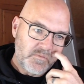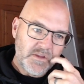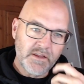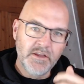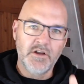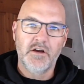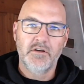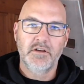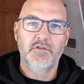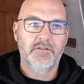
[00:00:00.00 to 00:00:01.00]

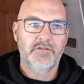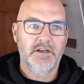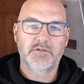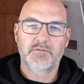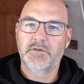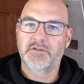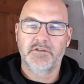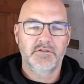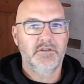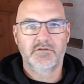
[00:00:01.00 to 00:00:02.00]
If you have customers that
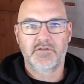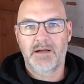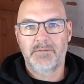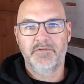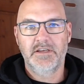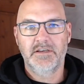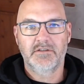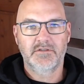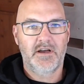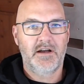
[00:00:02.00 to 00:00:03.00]
are still dropping
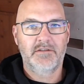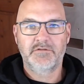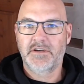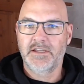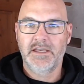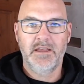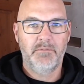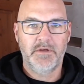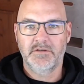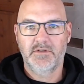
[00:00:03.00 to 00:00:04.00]
vehicles off, trying to
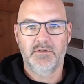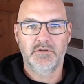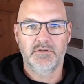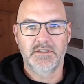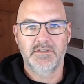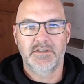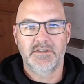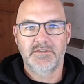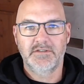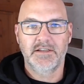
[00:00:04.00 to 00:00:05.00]
keep their social
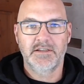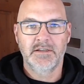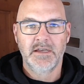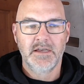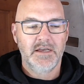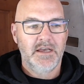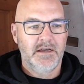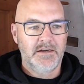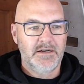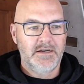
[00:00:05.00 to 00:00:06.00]
distancing,
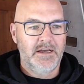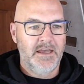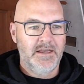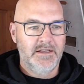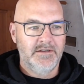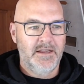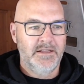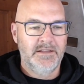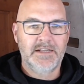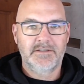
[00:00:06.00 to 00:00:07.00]

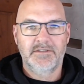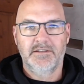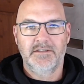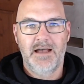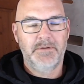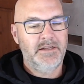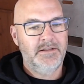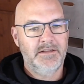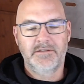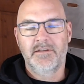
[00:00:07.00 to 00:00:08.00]
and that's still
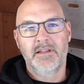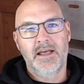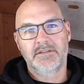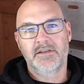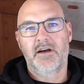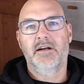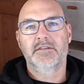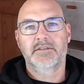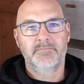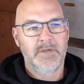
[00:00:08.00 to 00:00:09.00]
happening, then that's
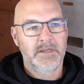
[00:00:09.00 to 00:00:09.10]
awesome.